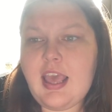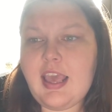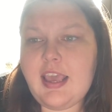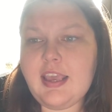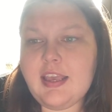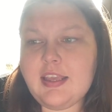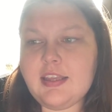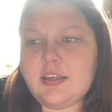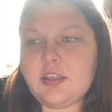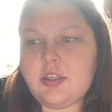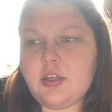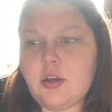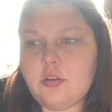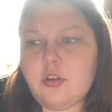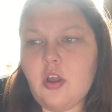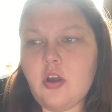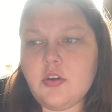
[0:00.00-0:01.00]
And, you
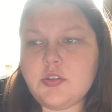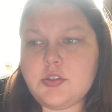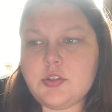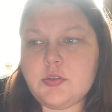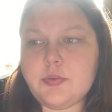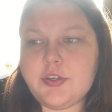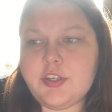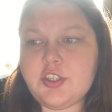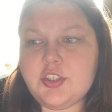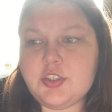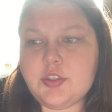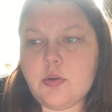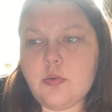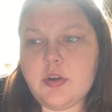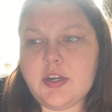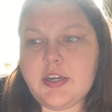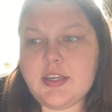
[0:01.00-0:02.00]
know, long story
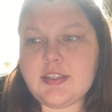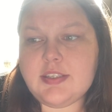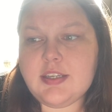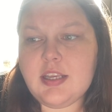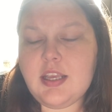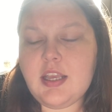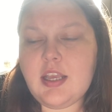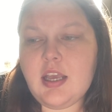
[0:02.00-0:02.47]
short,